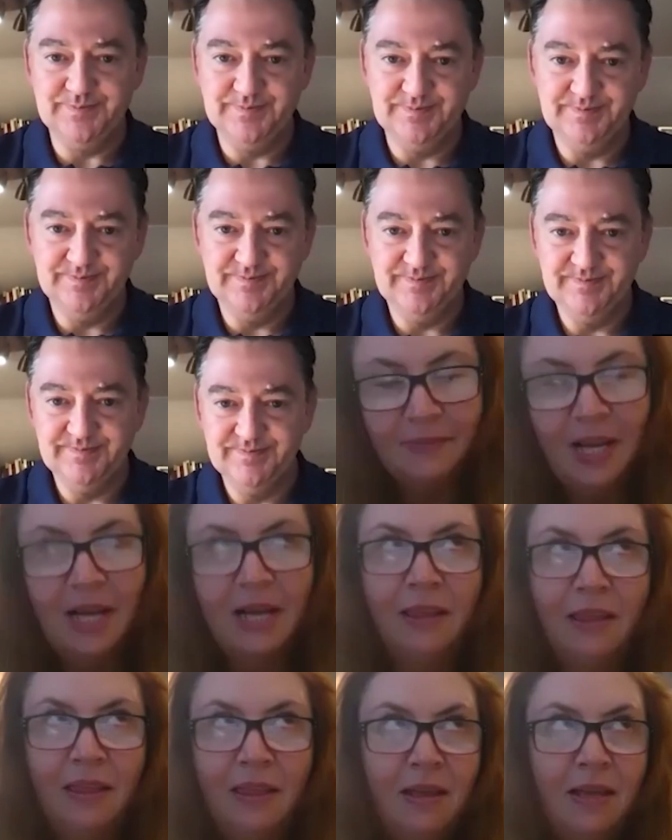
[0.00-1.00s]
And
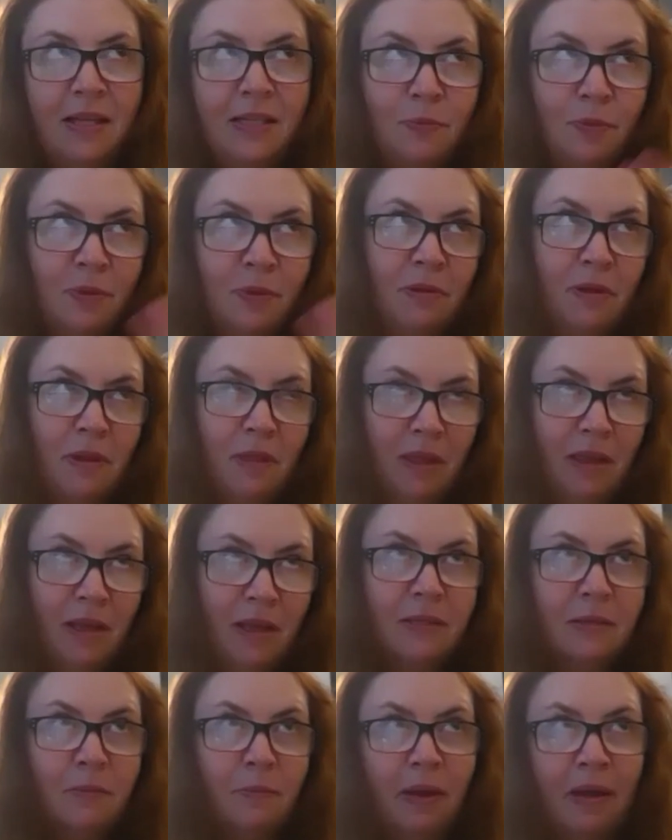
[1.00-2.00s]
I think that's one of the
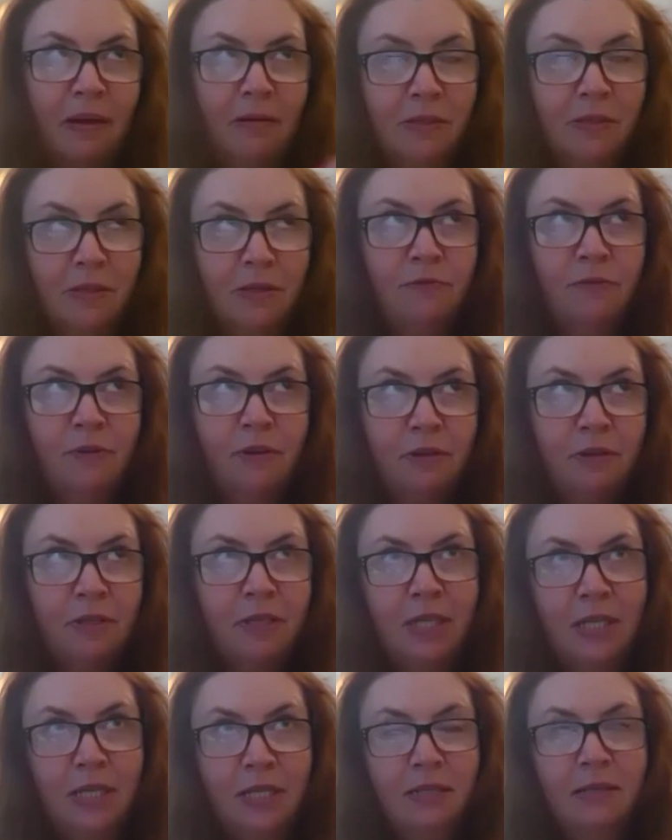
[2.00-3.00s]
things about
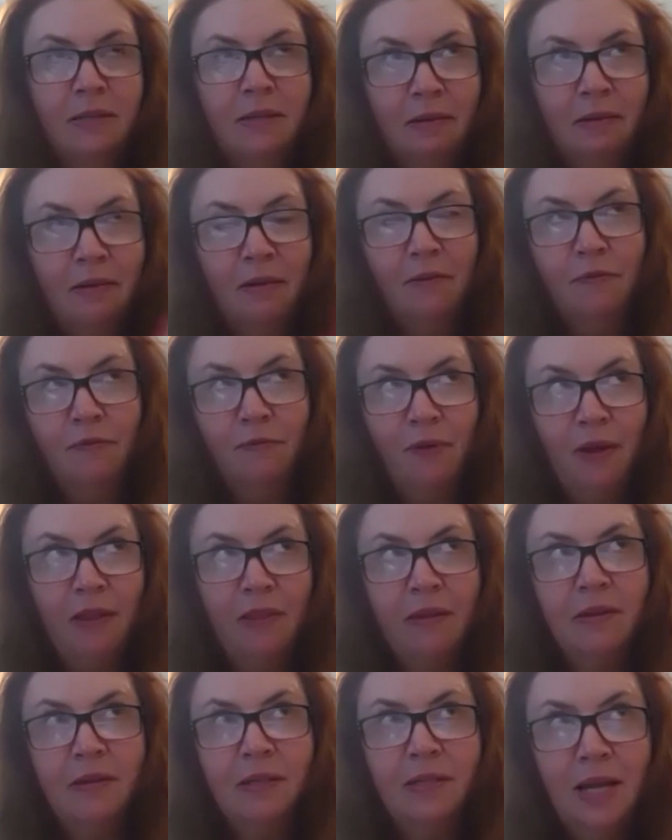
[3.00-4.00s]
diversity, is that the fact
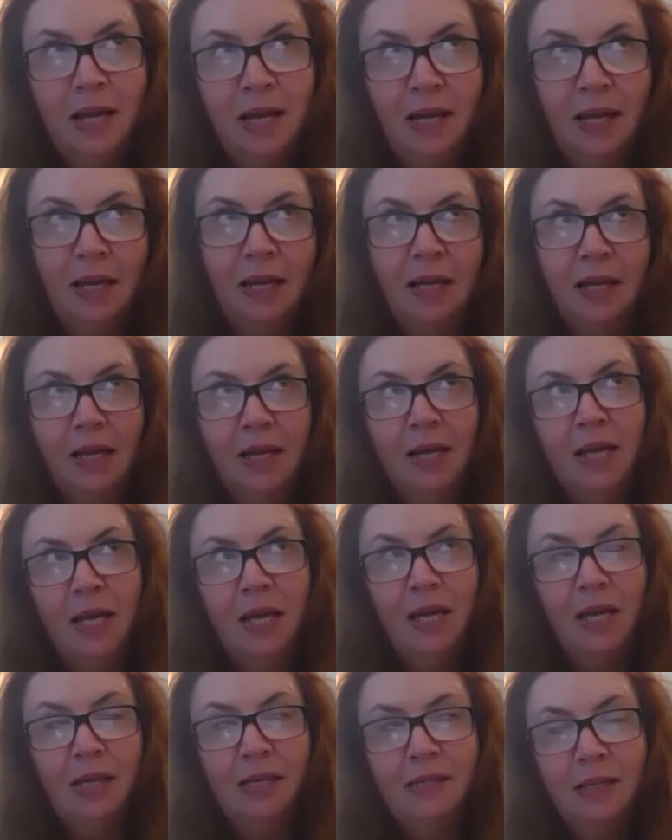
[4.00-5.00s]
that tech
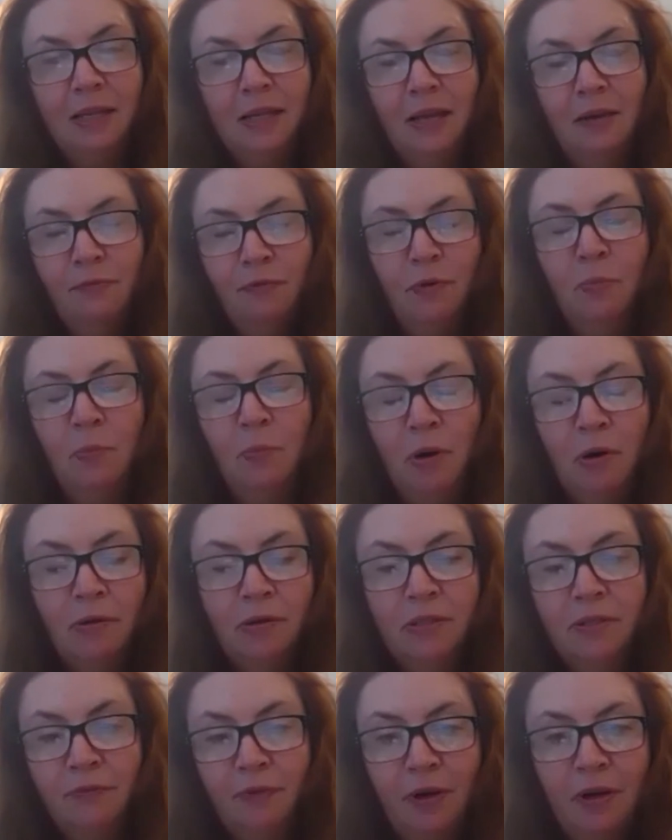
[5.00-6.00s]
is in every
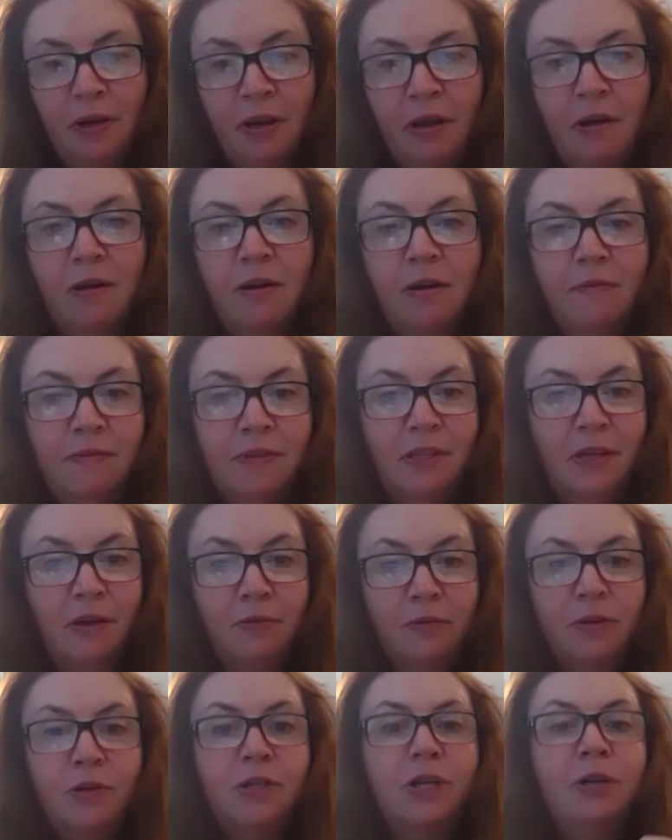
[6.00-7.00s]
part of our lives. So
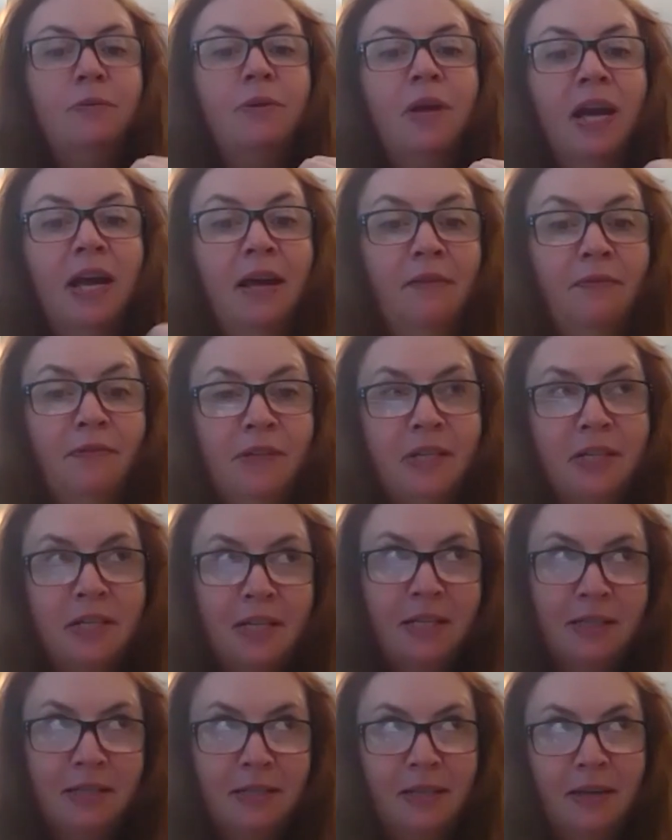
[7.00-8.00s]
you don't have to
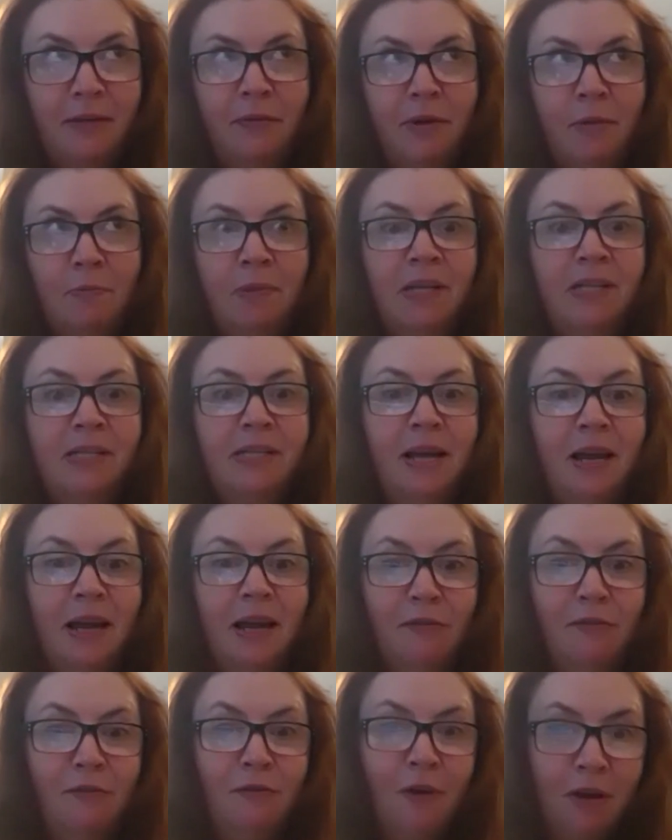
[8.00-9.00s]
necessarily be tech
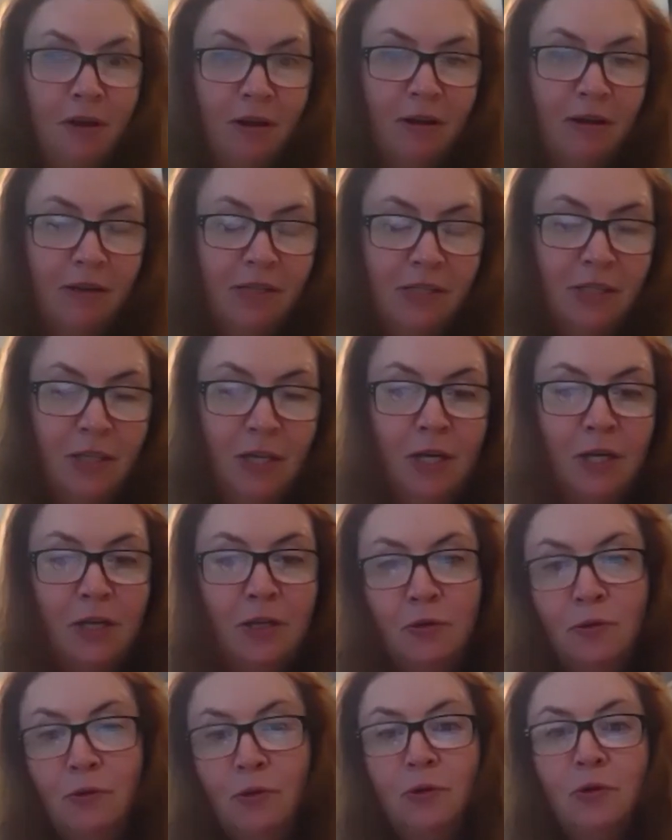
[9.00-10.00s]
first.
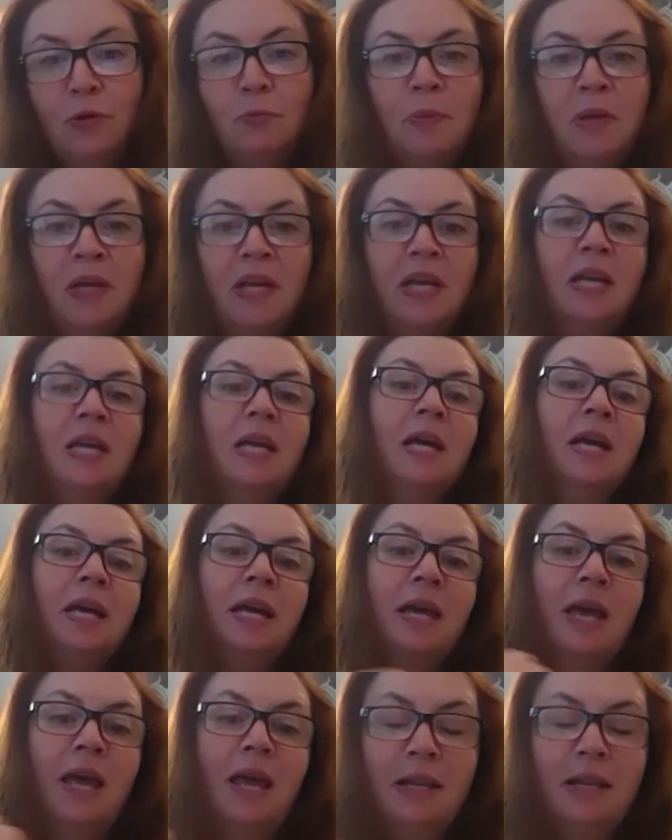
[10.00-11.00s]
You could be
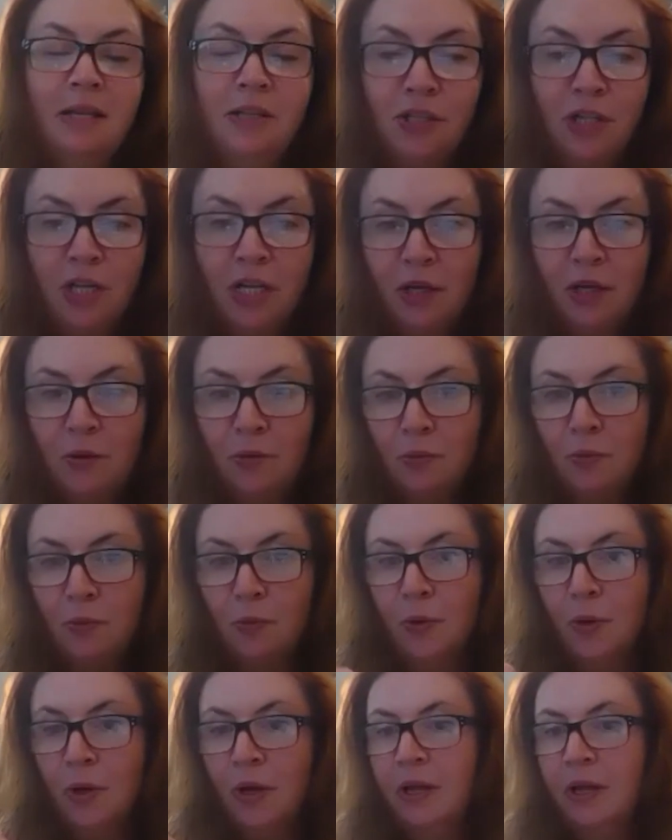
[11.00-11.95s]
energy or